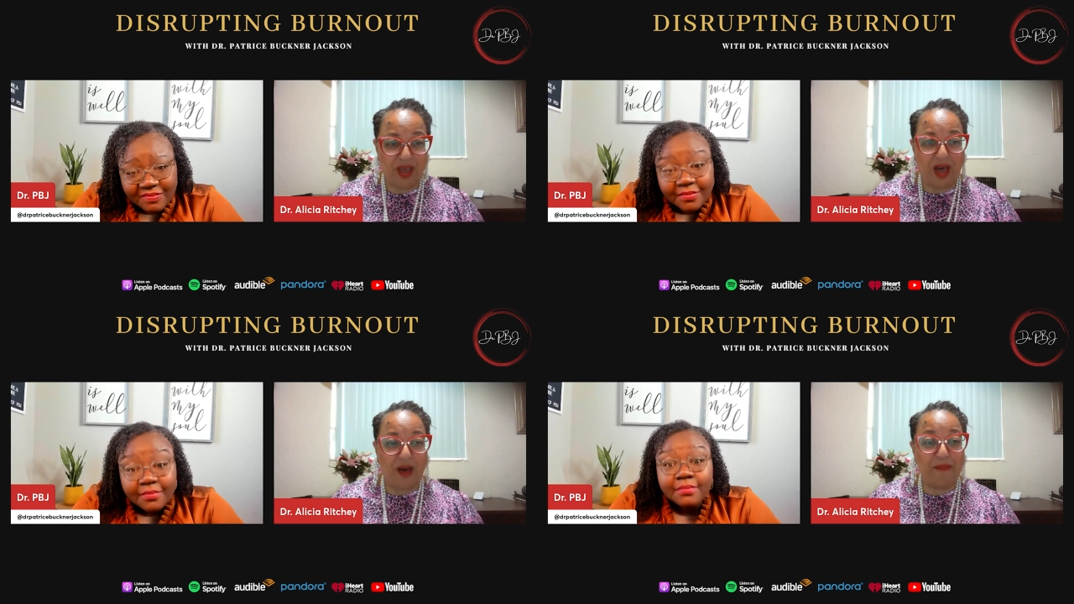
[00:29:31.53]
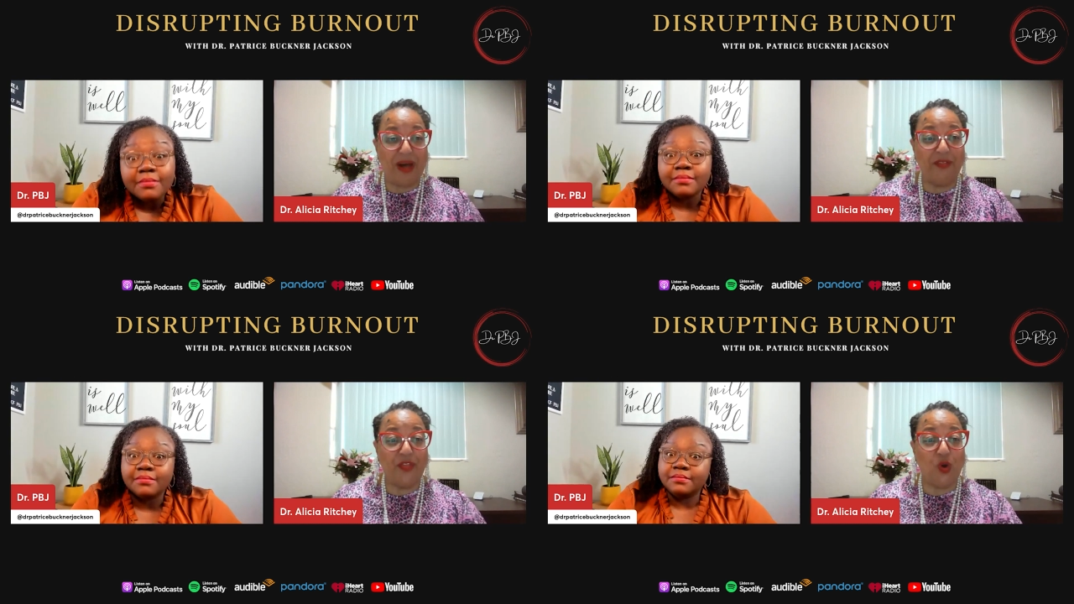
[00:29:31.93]

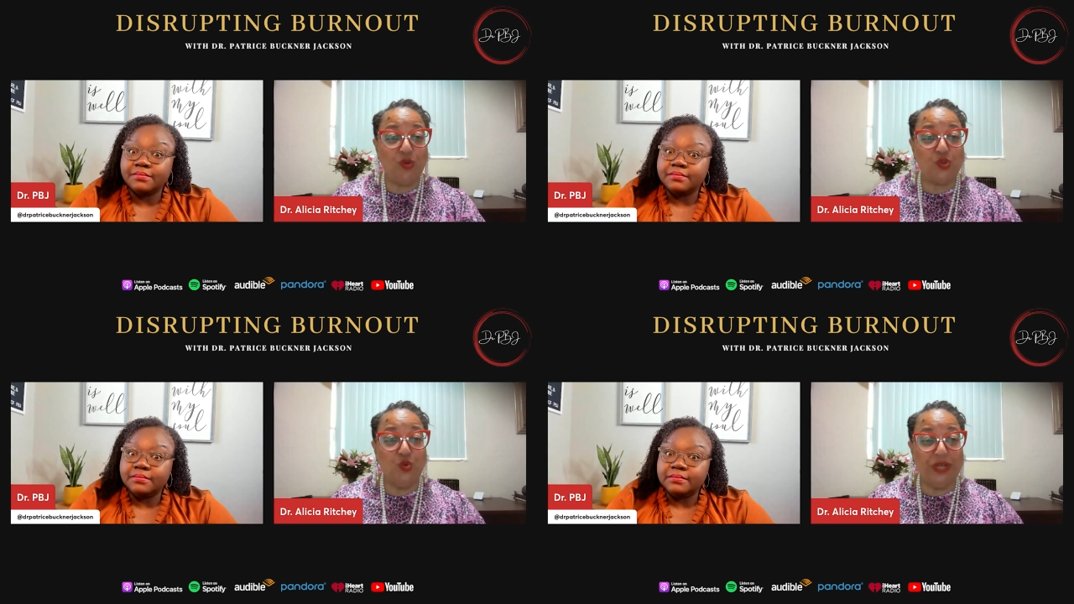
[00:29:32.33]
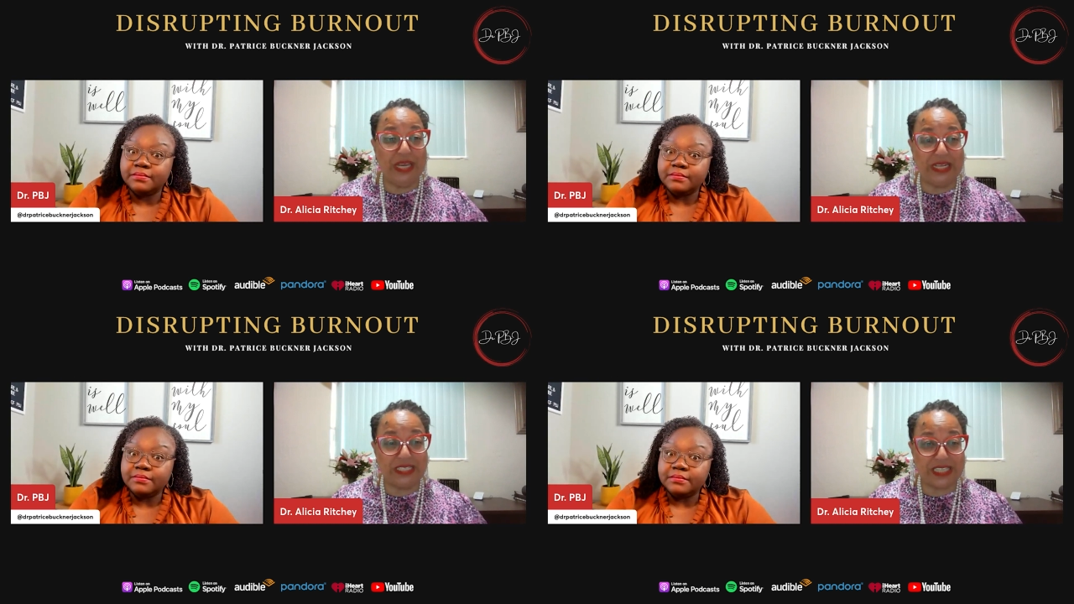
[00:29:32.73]
Speaker 1: among those who
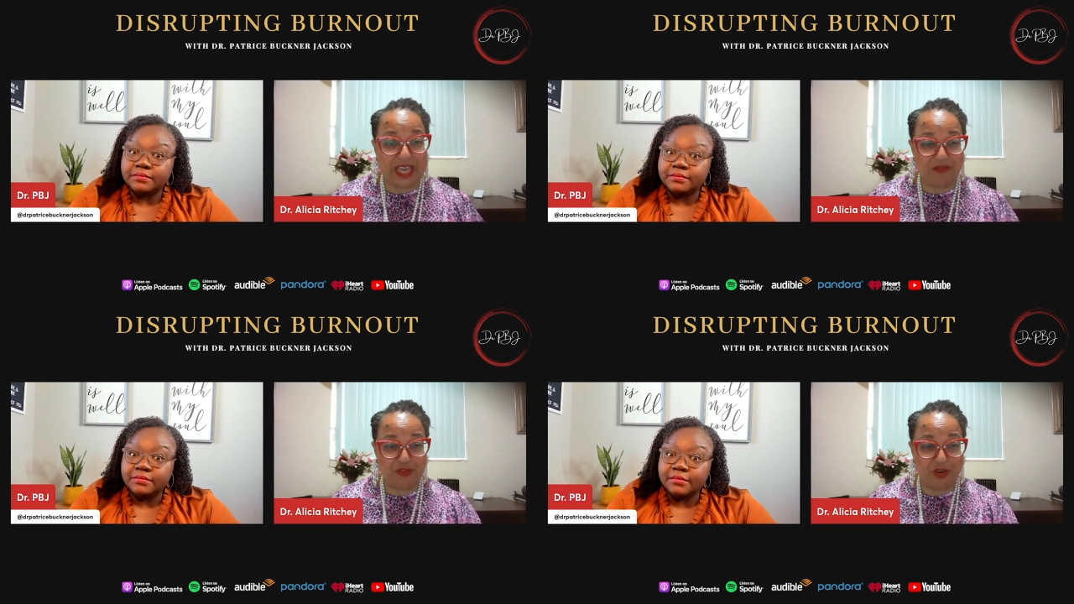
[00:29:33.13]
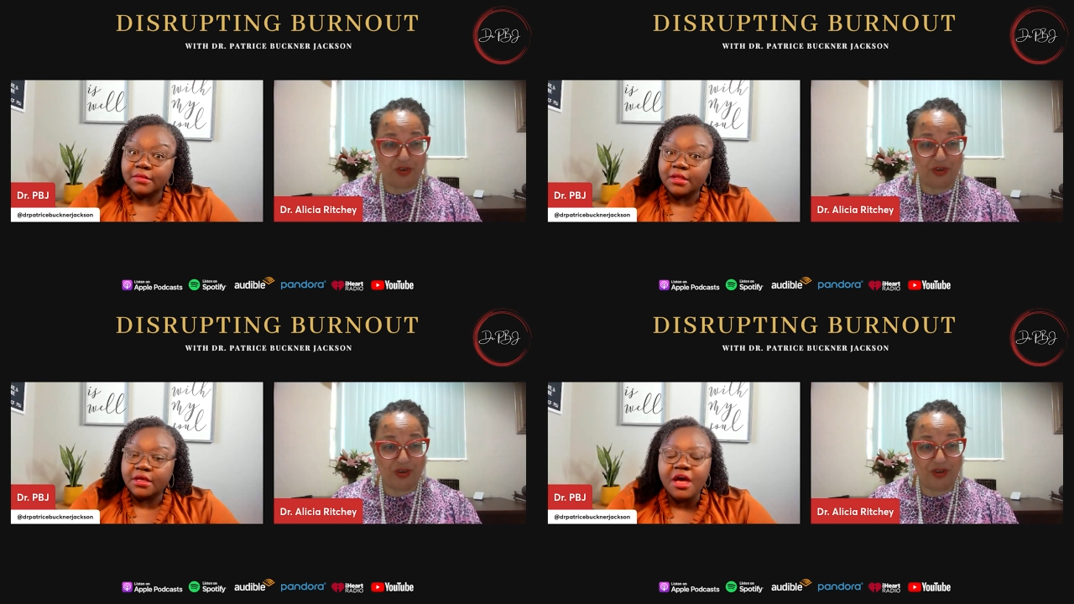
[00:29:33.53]
need a savior?
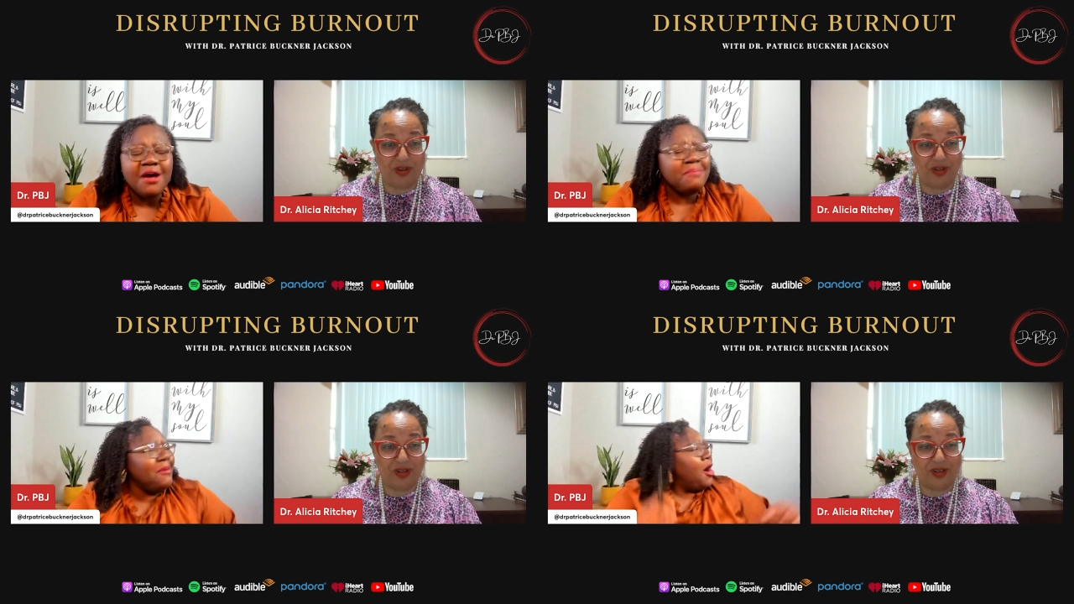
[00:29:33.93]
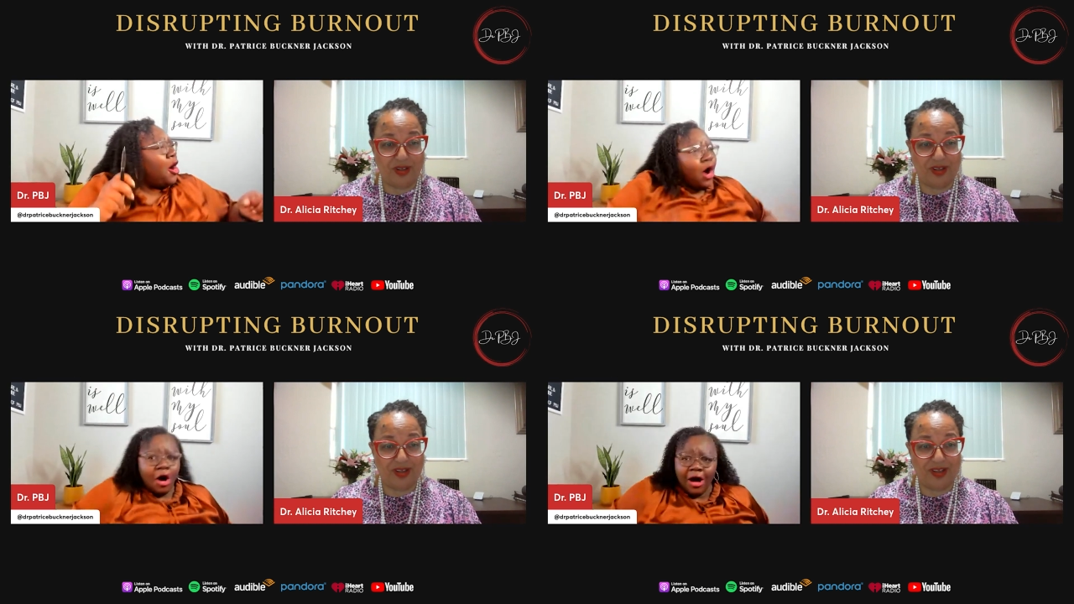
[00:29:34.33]
come
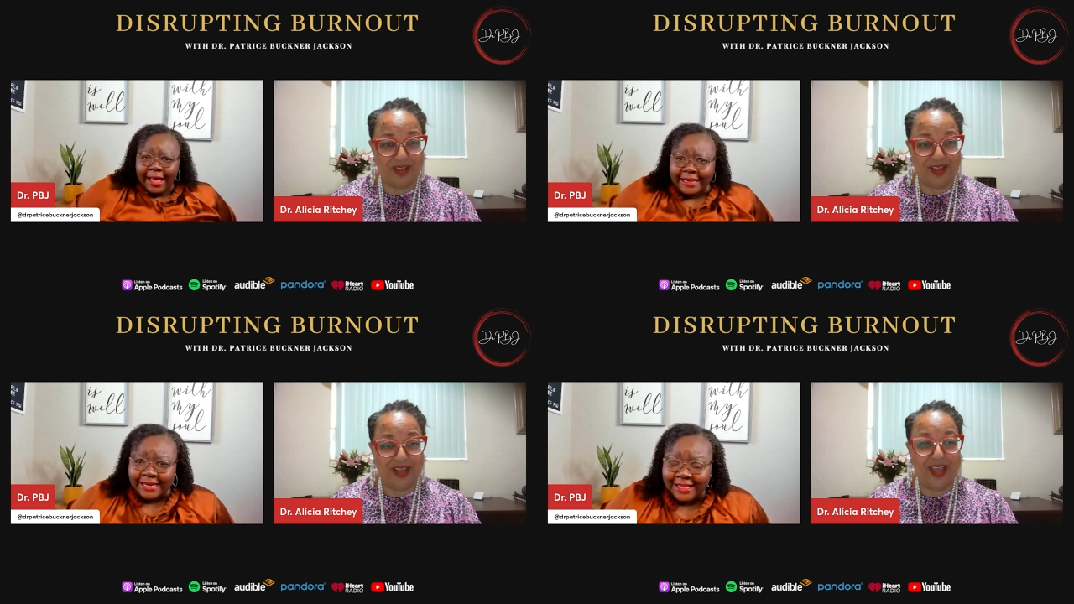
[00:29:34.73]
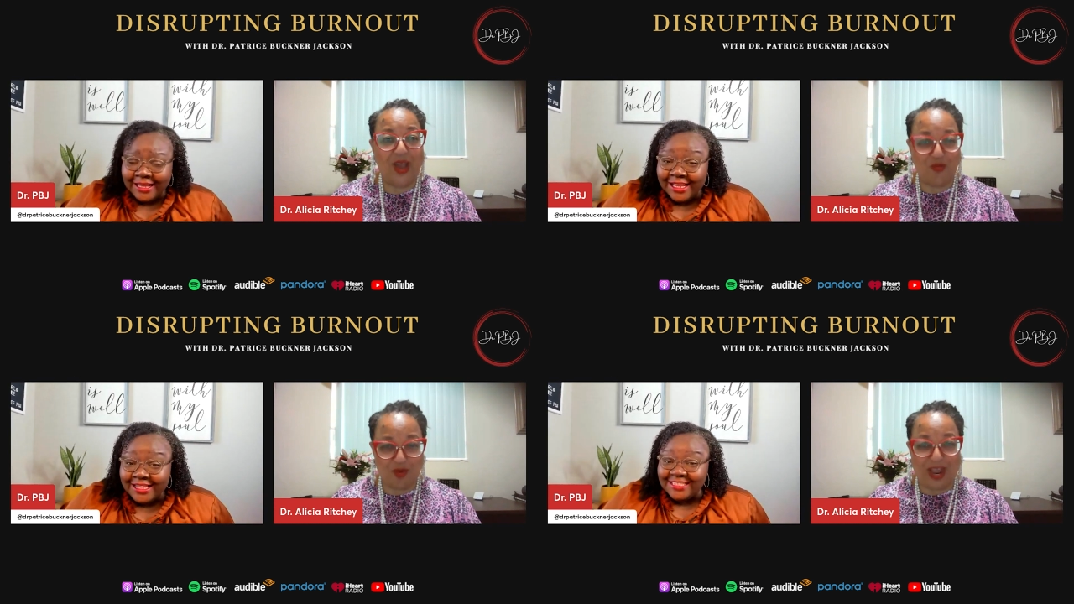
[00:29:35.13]
on,
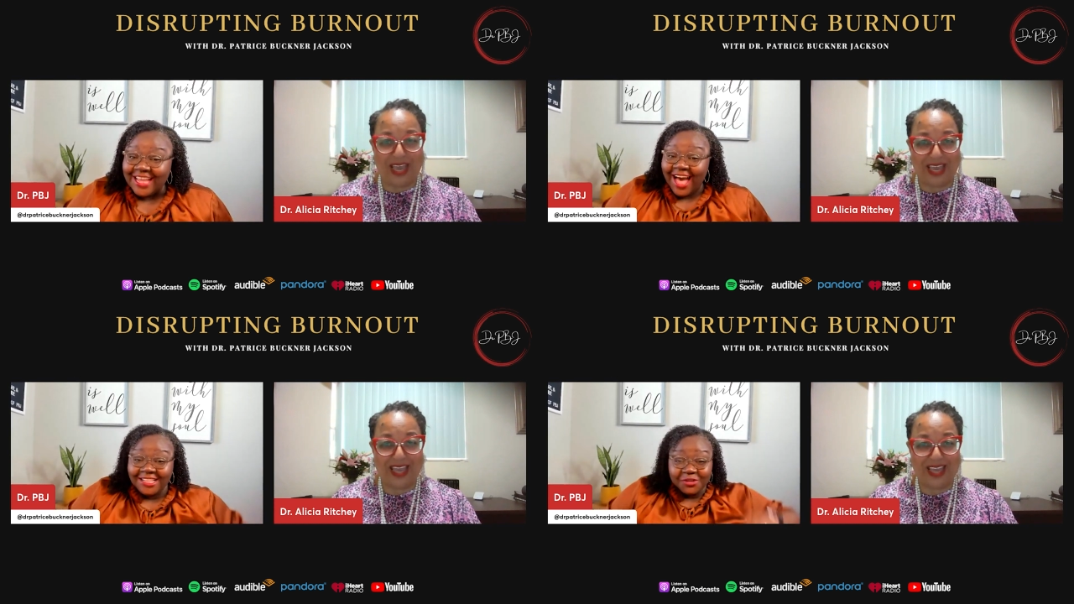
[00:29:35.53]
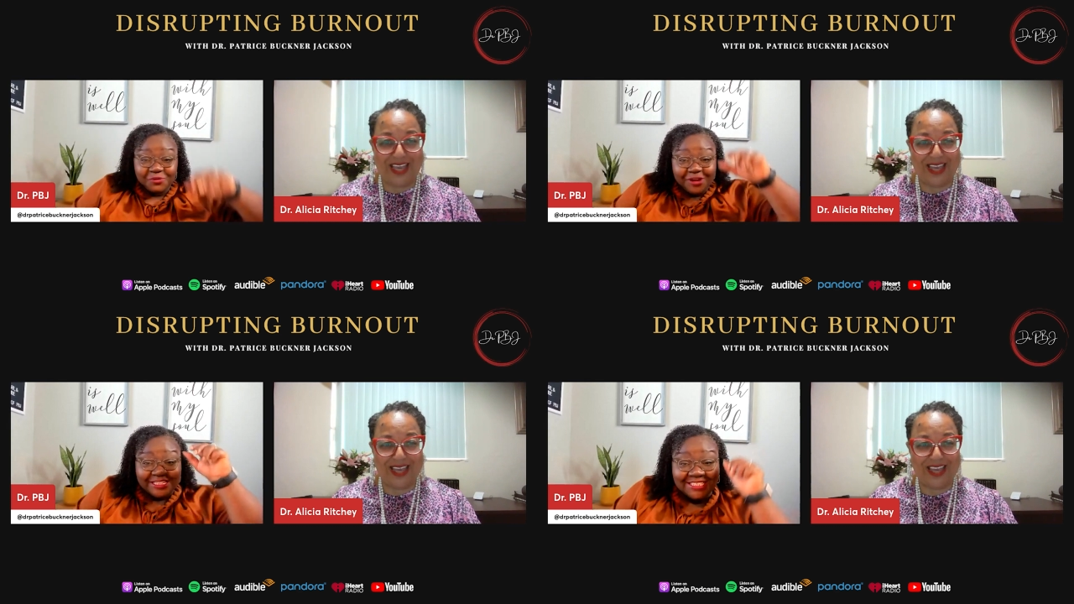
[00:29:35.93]
right. Dr.
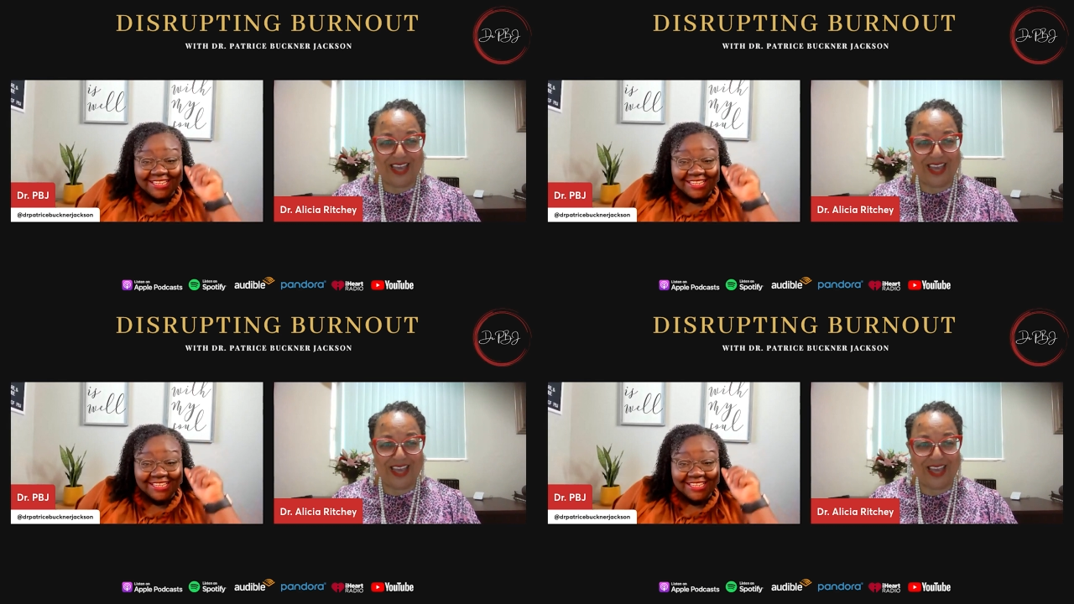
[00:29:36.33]
Ritchey.